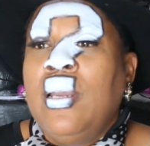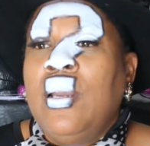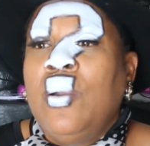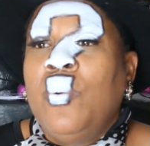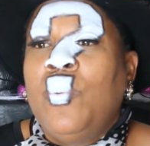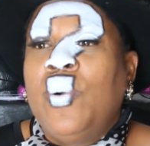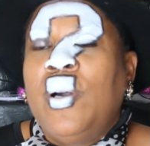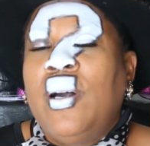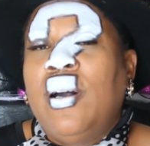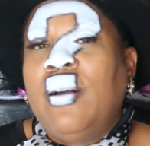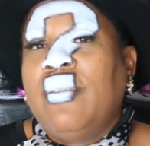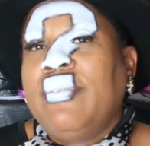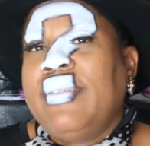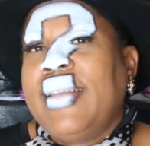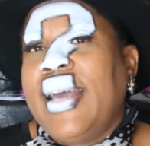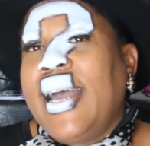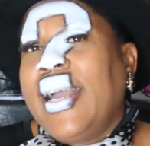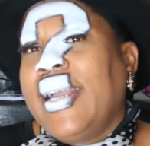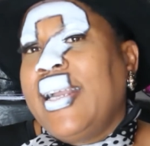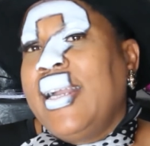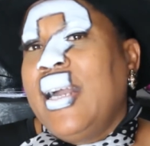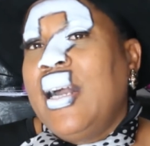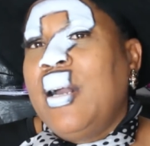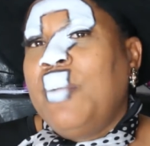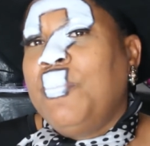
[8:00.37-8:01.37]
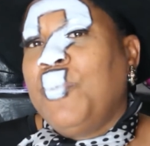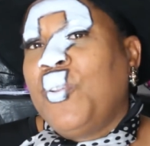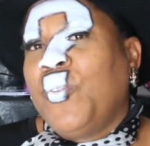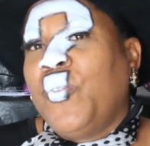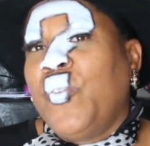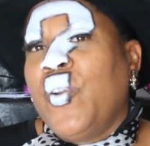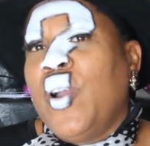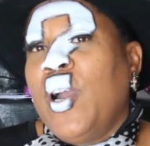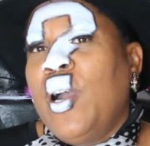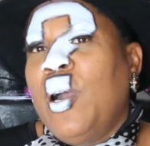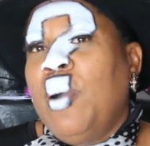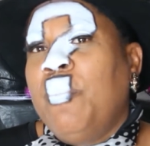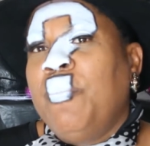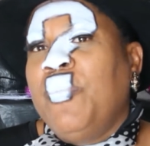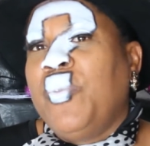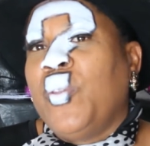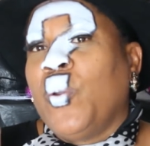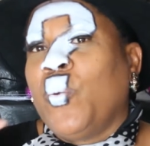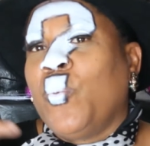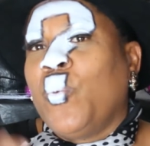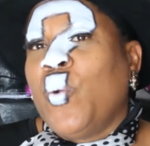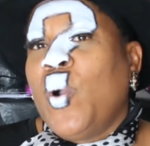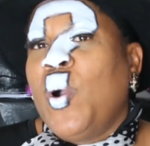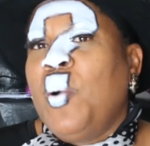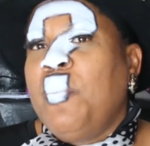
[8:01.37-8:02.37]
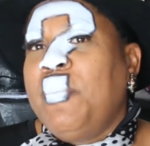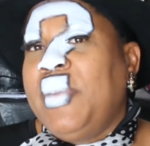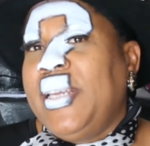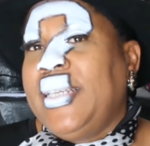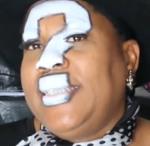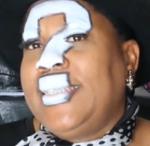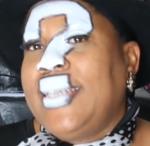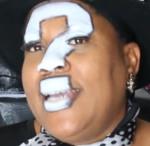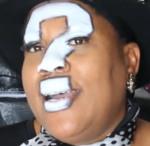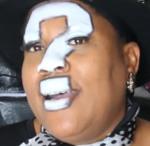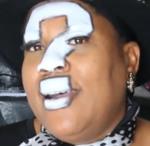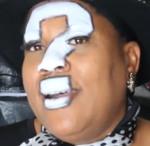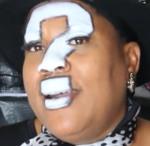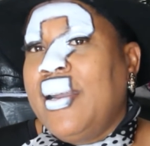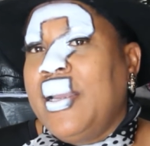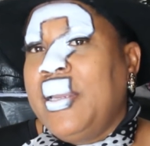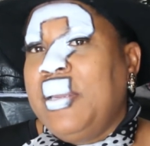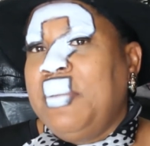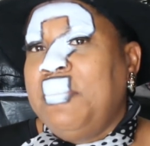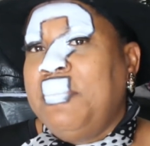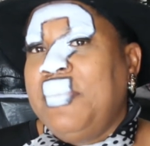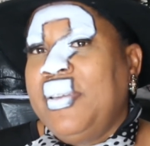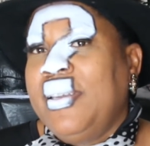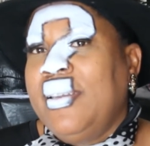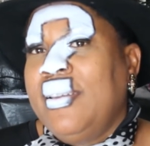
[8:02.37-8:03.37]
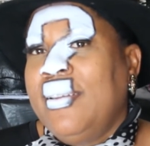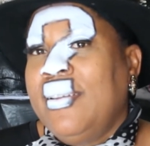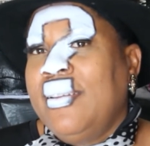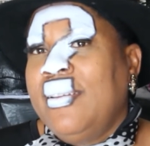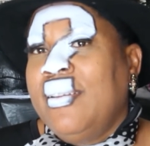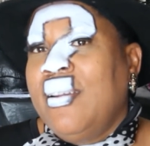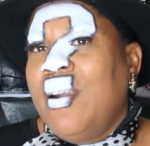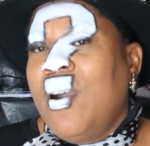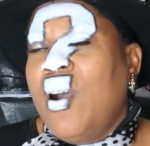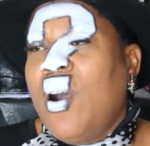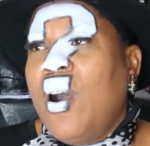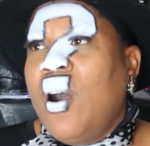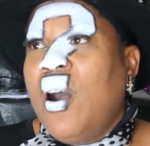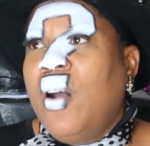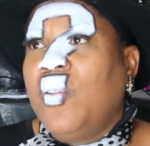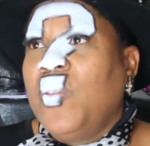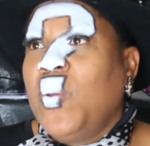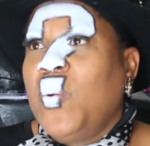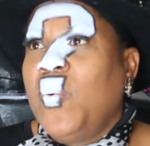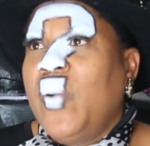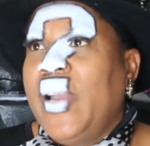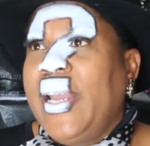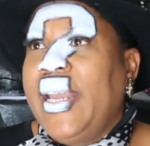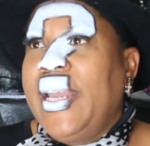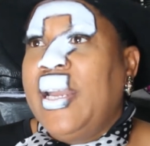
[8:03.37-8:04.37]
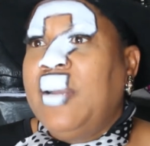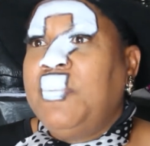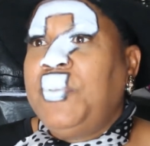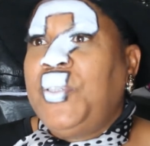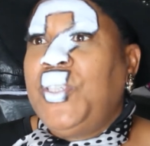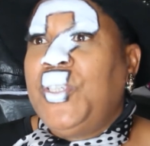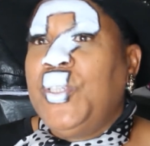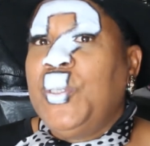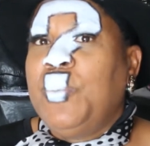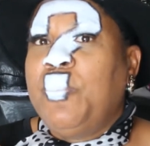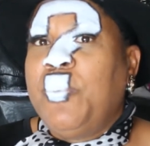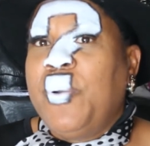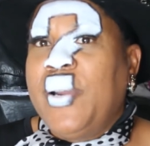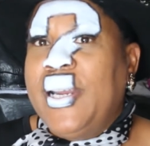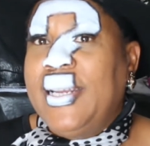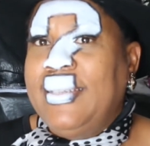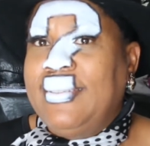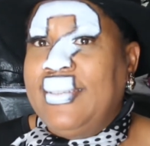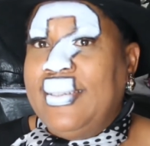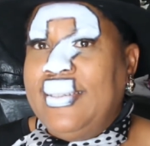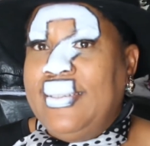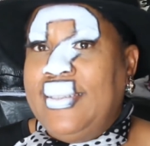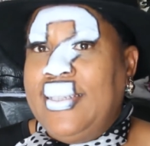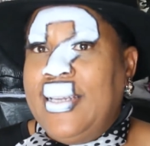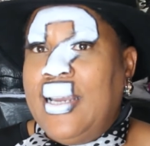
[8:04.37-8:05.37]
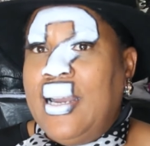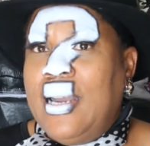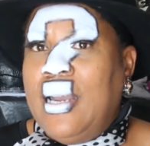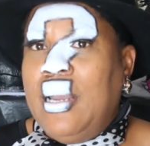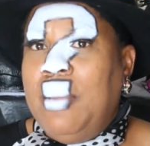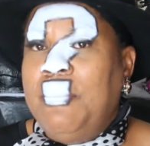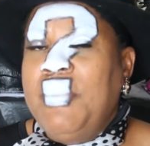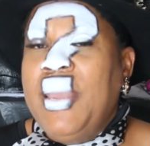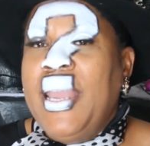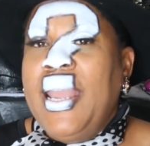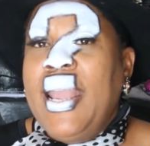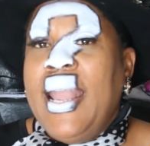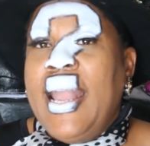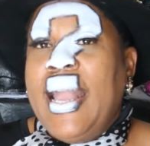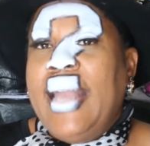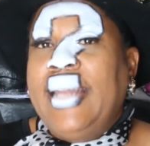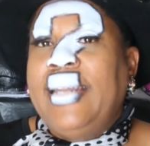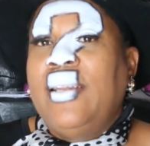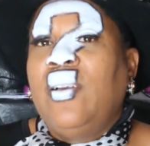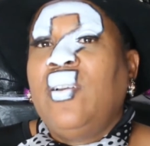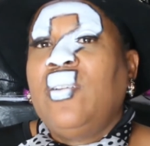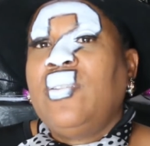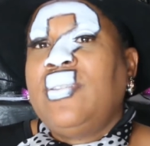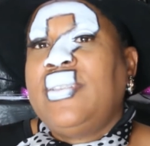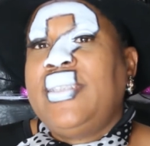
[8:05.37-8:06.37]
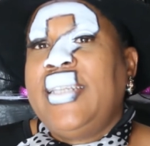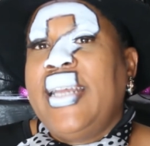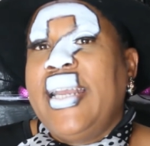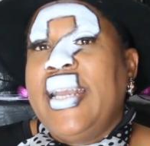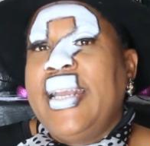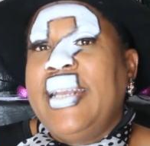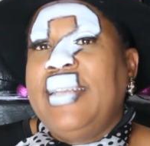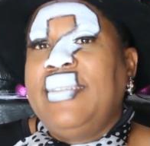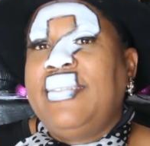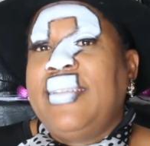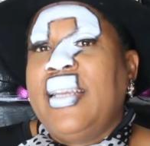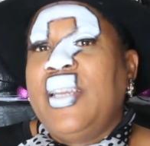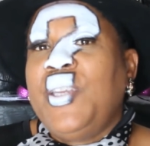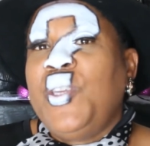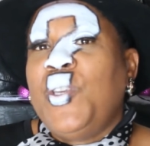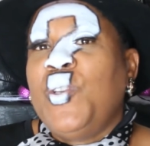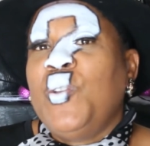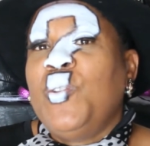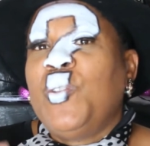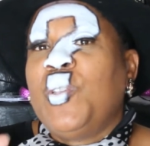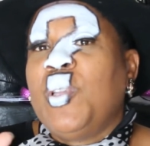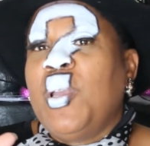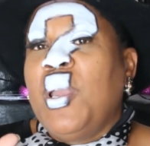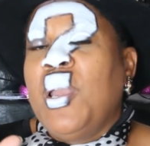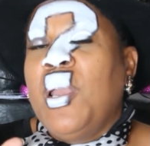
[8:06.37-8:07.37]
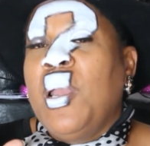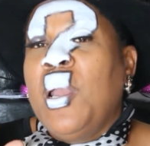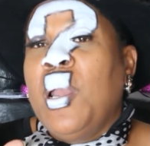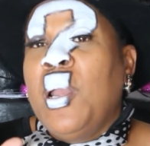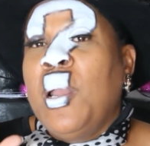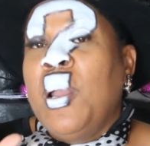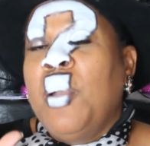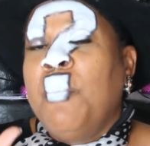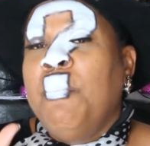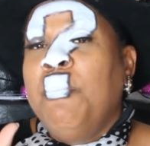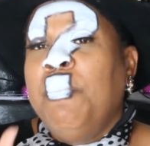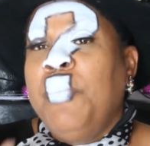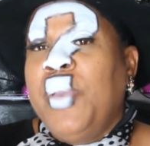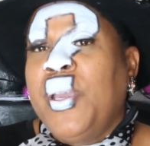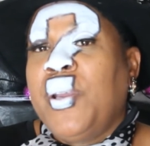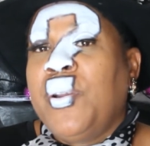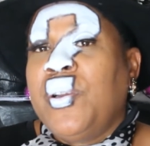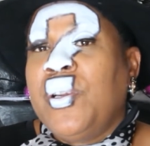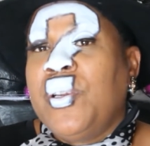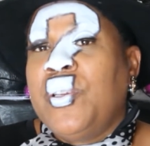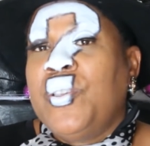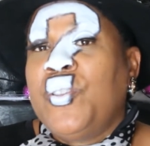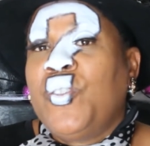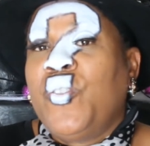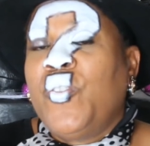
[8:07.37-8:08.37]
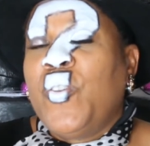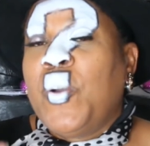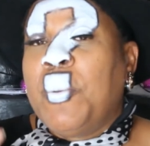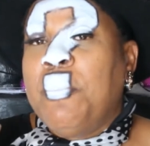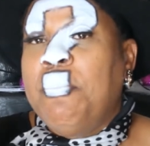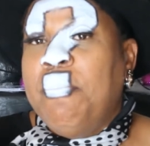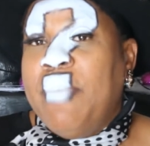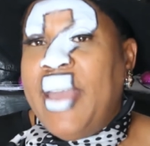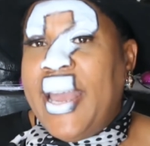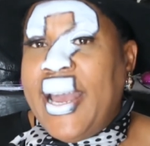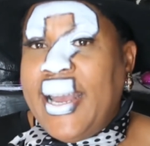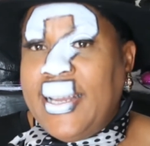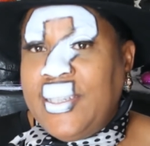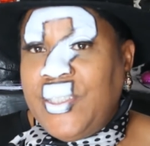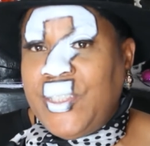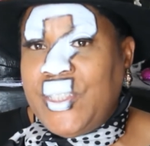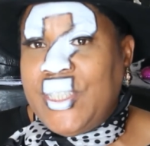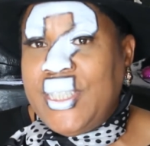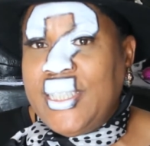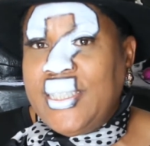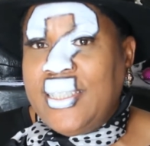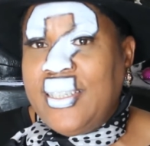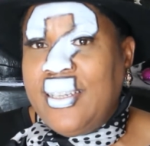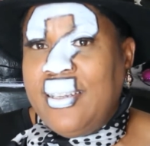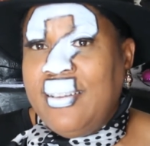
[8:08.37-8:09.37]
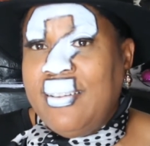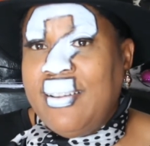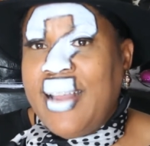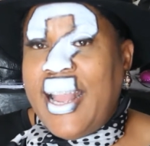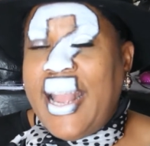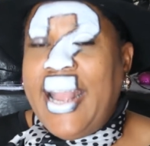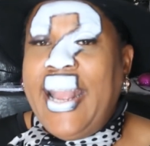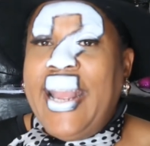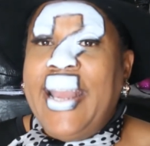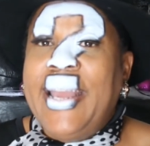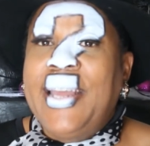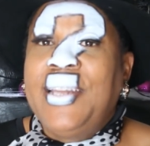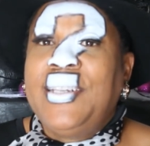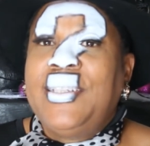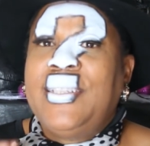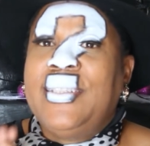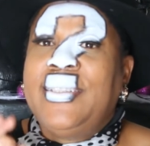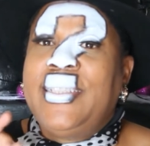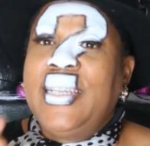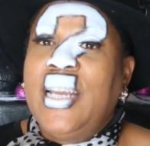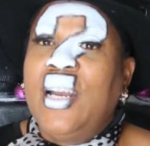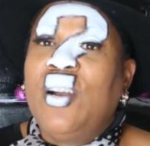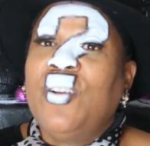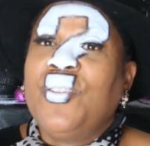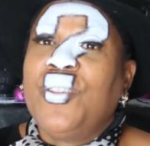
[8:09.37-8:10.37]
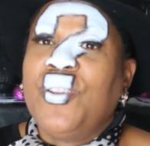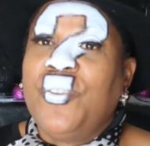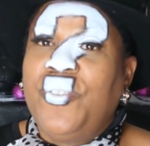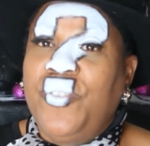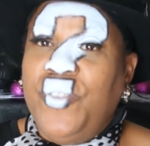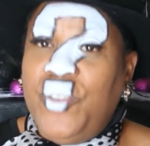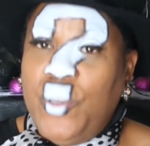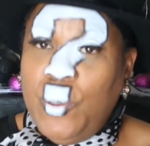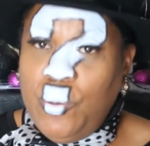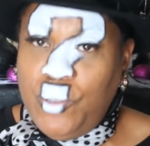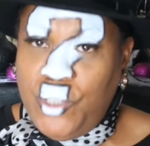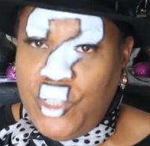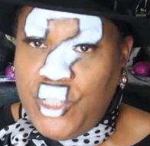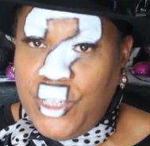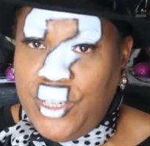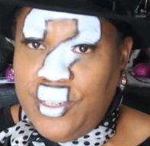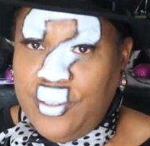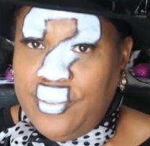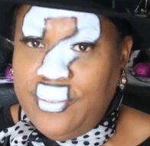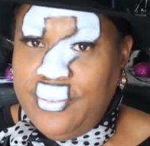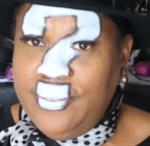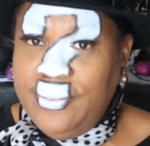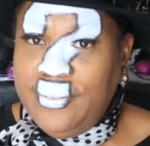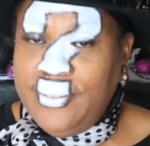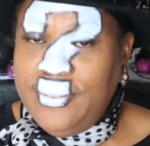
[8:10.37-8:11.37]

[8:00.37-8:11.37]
Well, that comes from the Roman time all the way up to present time. In those days, they used mirrors for magic and to tell the future.